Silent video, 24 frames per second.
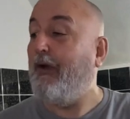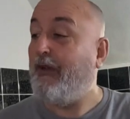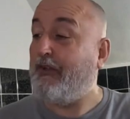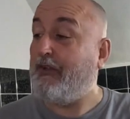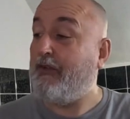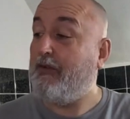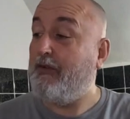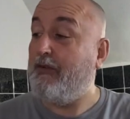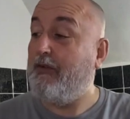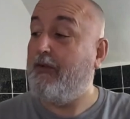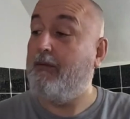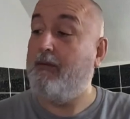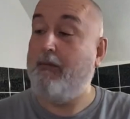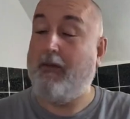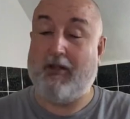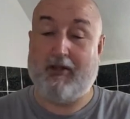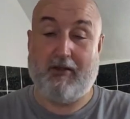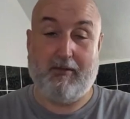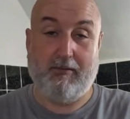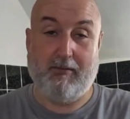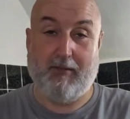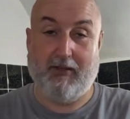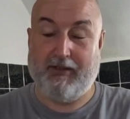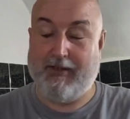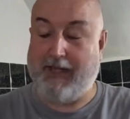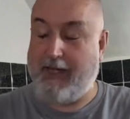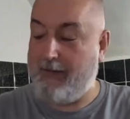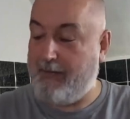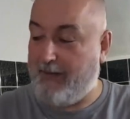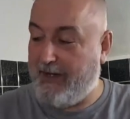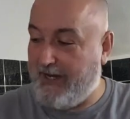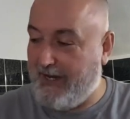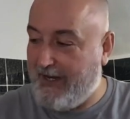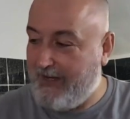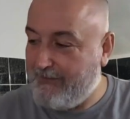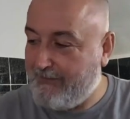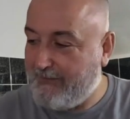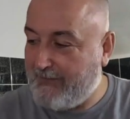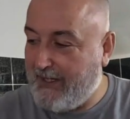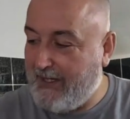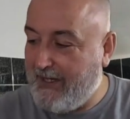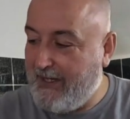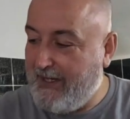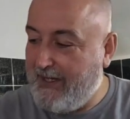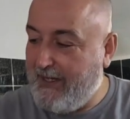Modern Monday beer